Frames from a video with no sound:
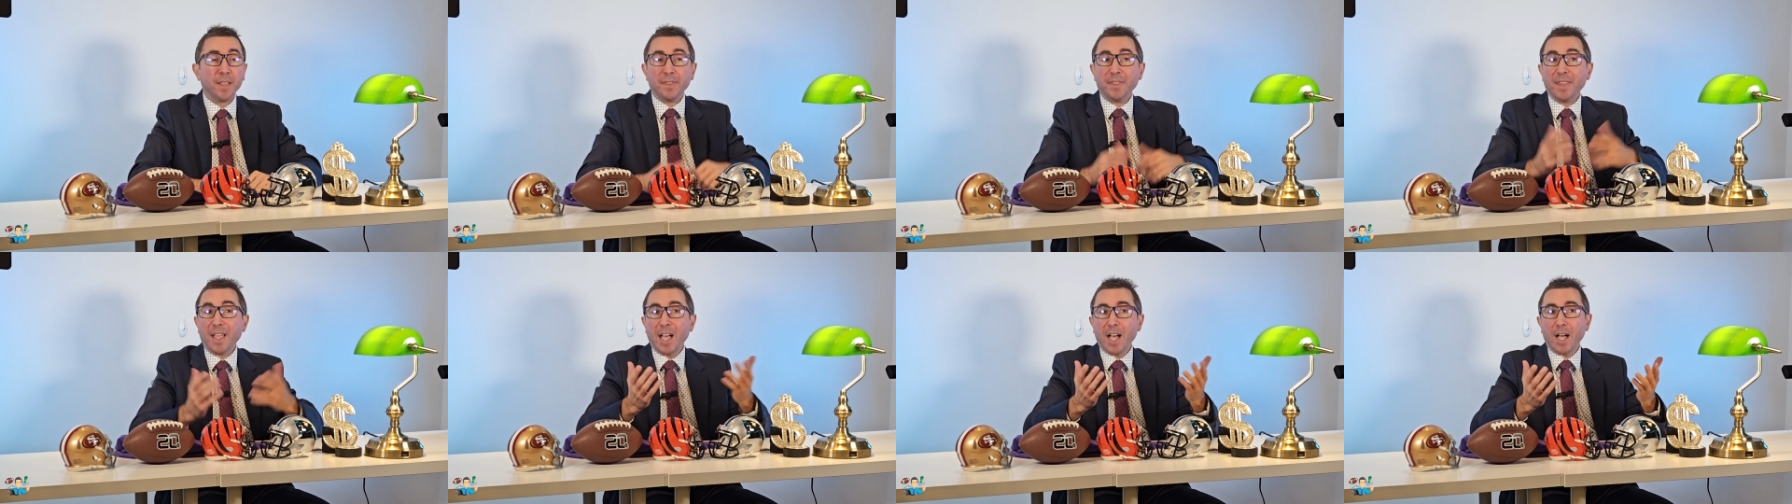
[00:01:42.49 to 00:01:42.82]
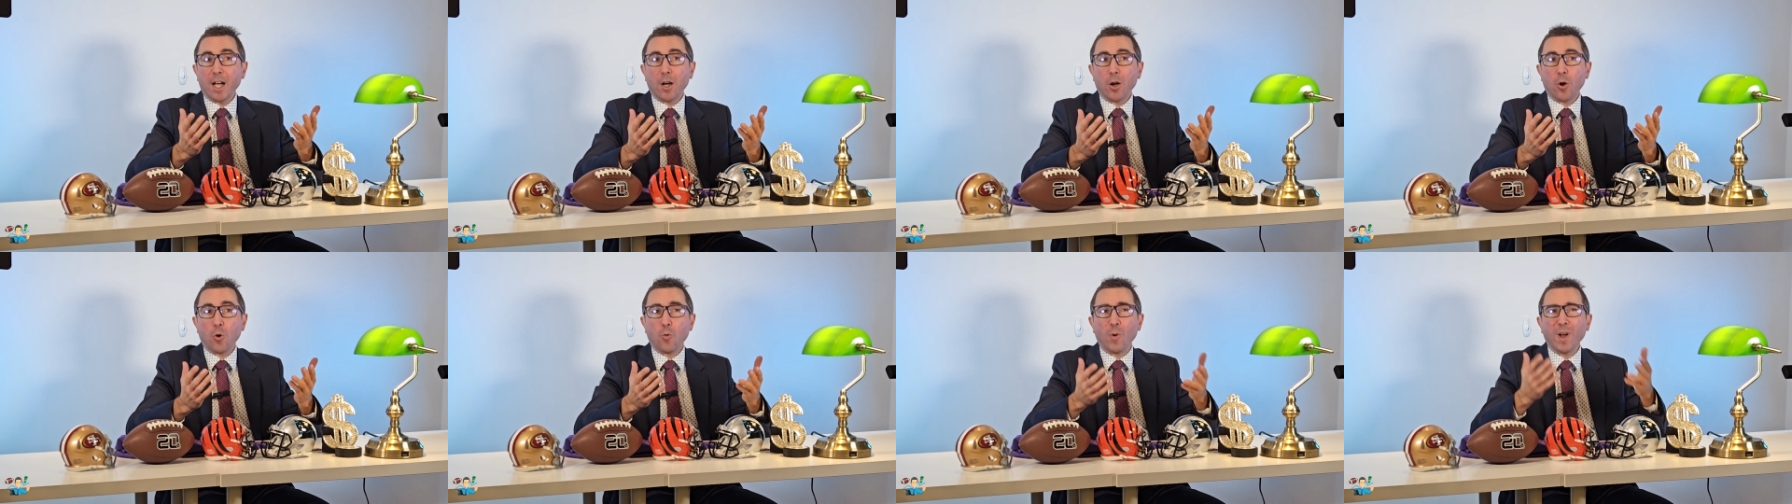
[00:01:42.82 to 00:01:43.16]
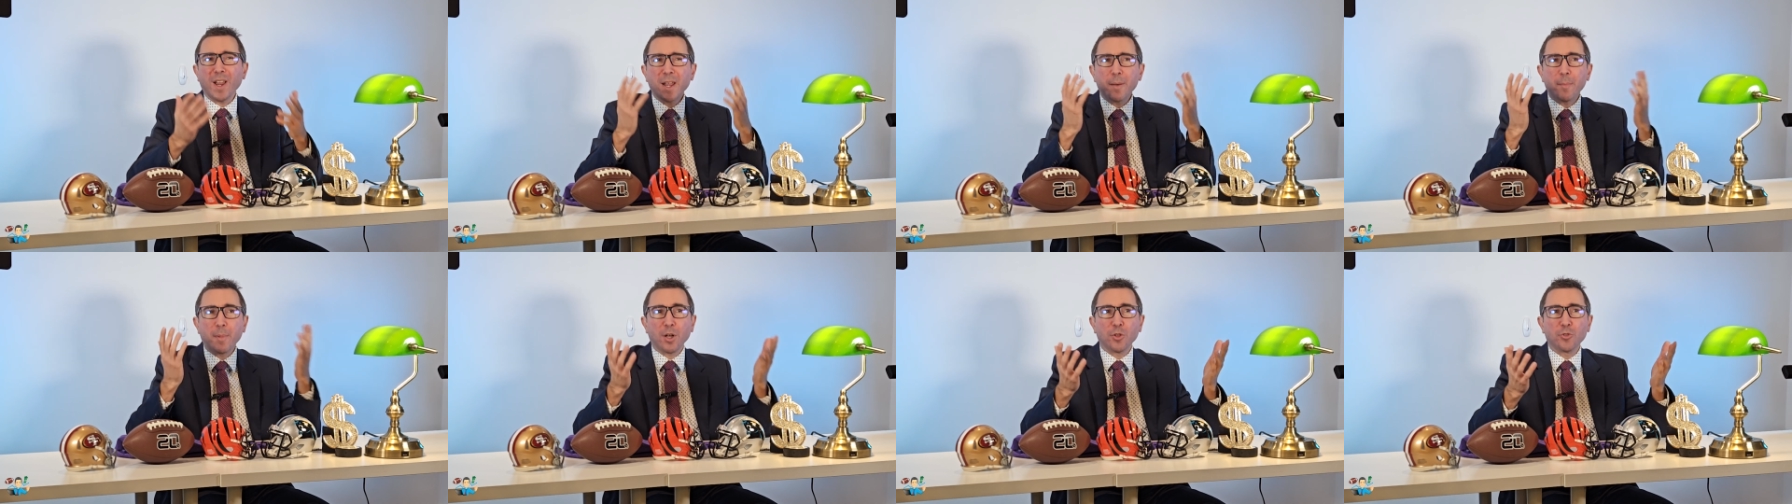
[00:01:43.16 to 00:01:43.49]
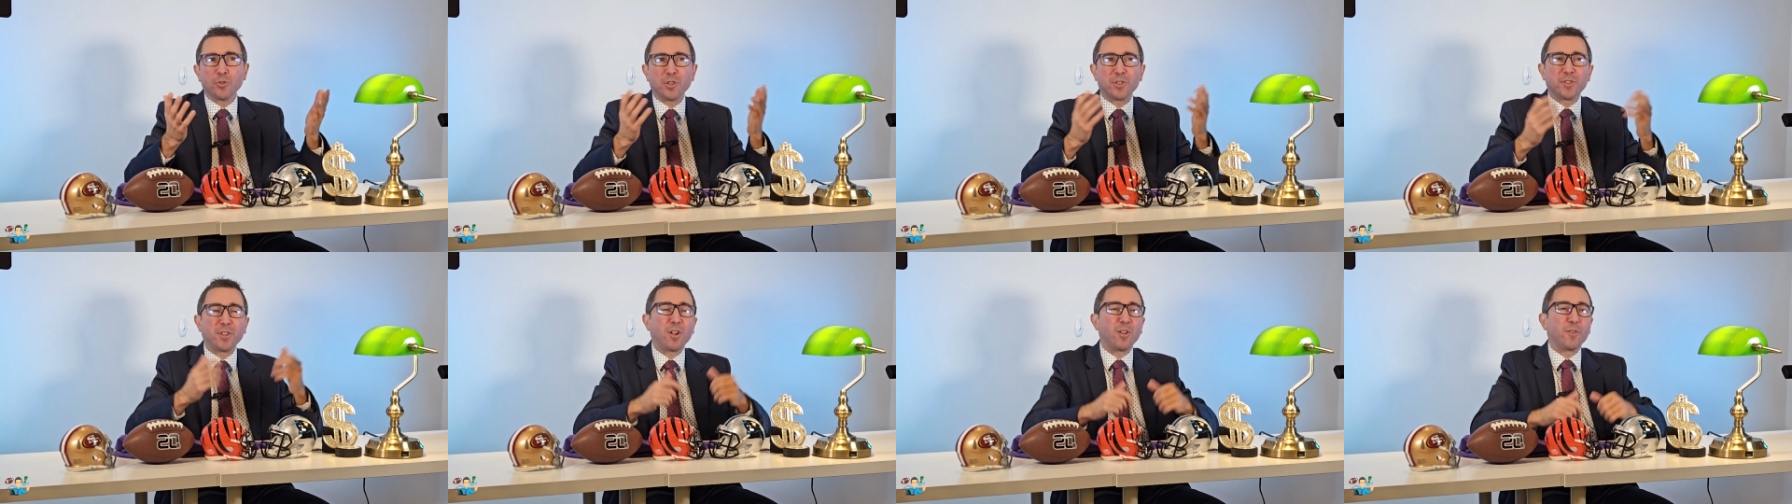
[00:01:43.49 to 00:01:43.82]
Now, what about
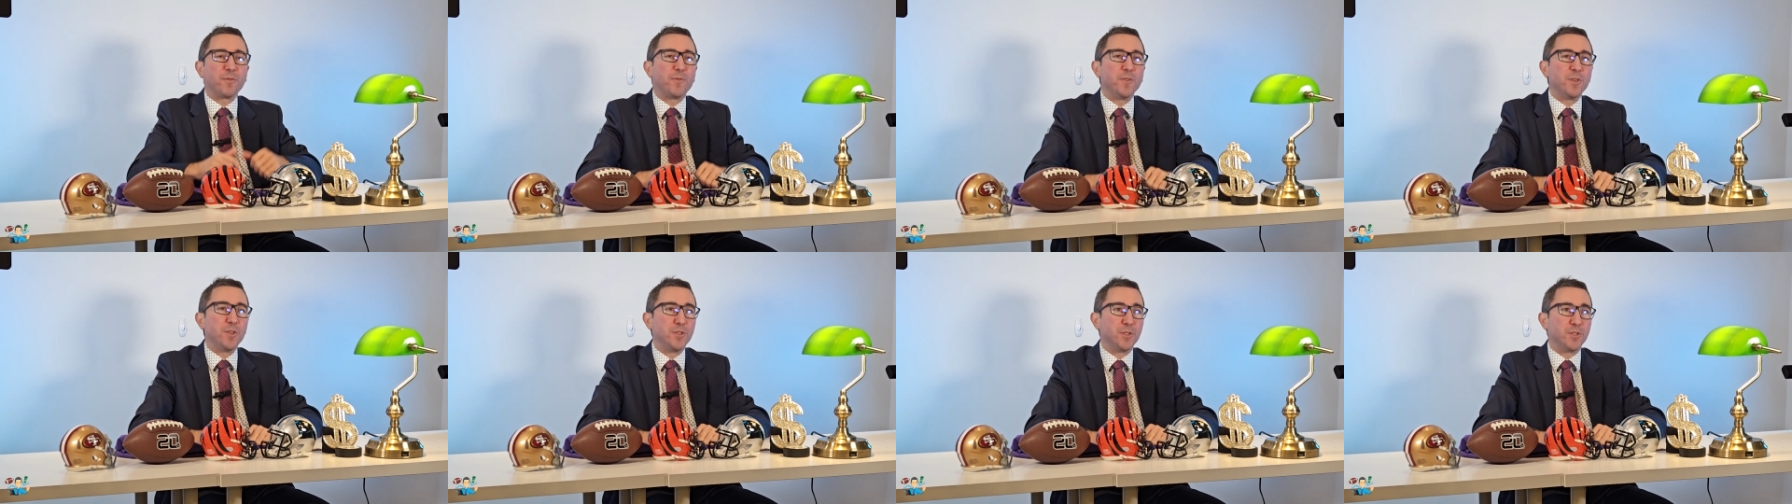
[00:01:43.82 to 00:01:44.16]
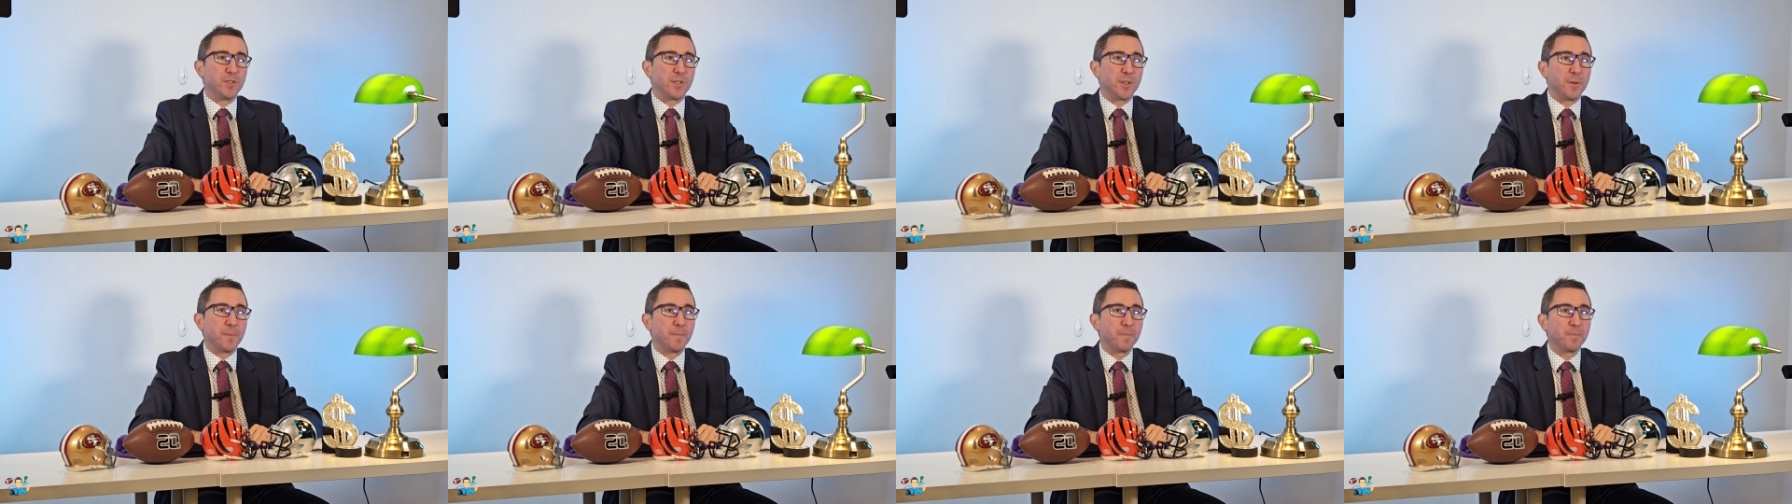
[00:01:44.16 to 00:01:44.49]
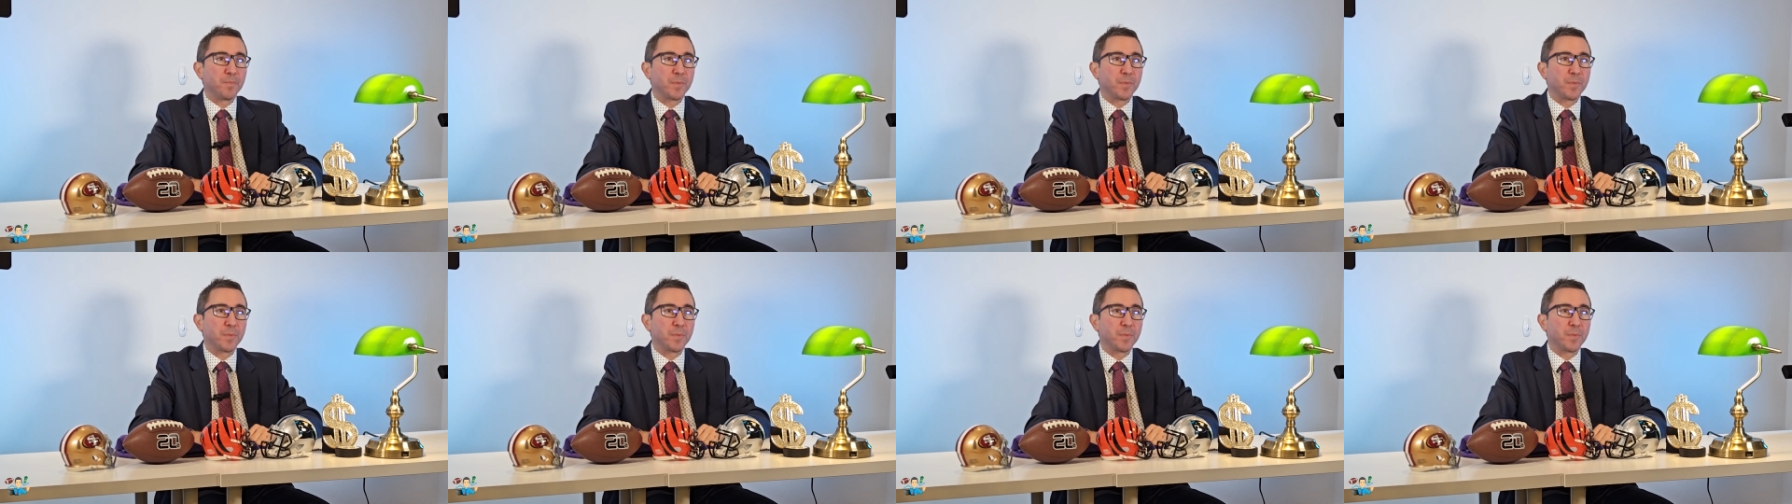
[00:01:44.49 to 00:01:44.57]
the Dolphins?